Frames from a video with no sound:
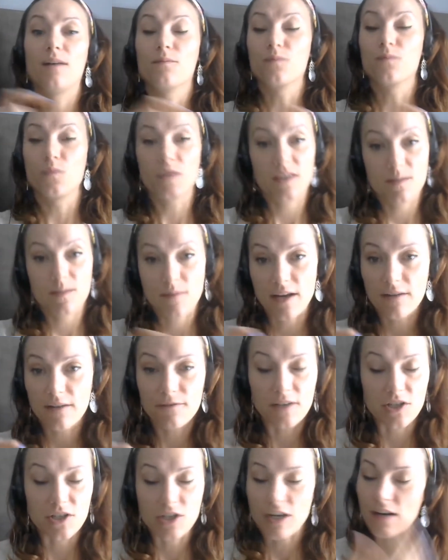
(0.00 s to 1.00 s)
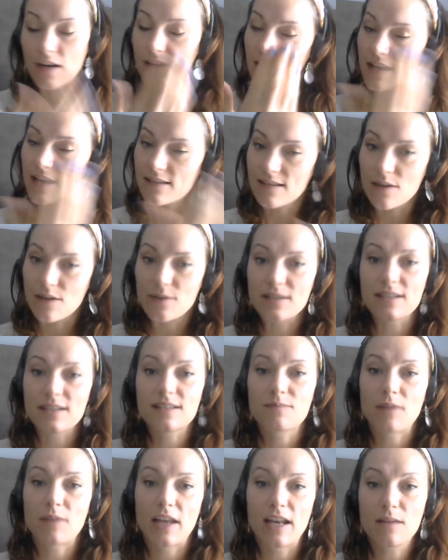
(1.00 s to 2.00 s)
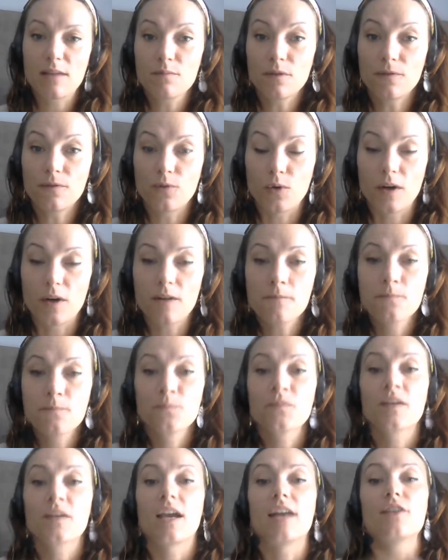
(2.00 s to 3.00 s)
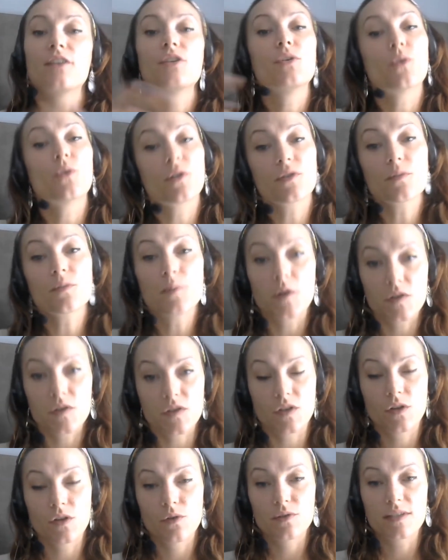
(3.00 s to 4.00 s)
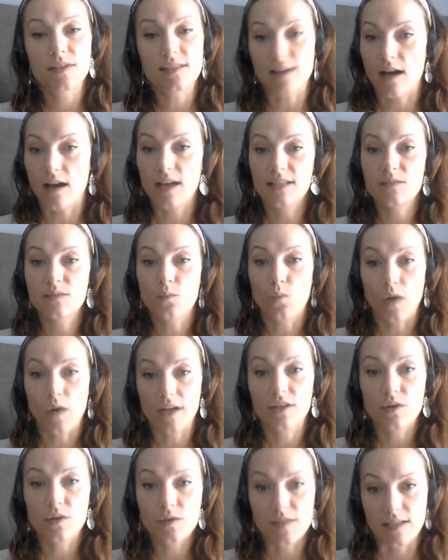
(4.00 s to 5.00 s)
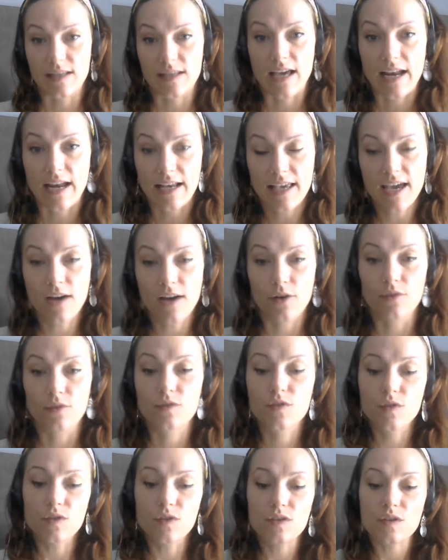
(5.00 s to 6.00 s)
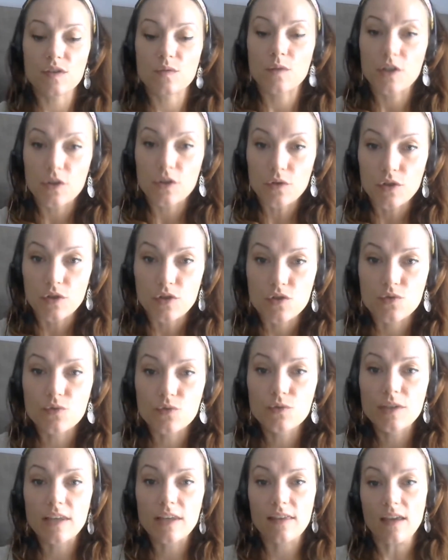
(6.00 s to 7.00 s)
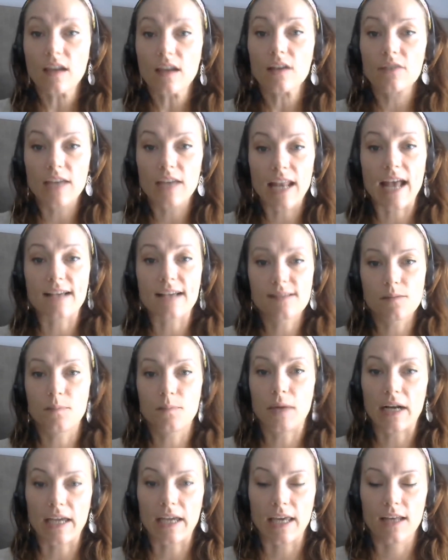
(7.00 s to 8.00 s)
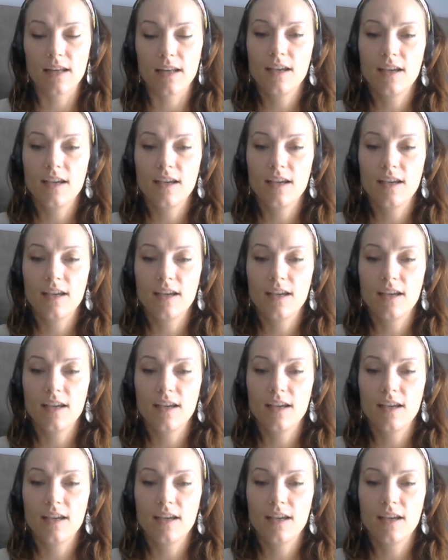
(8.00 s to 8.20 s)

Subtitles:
with the beneficiary, as I was explaining before, and you're the person who decides what goes in that account. So this is where you can truly think of it as a bucket.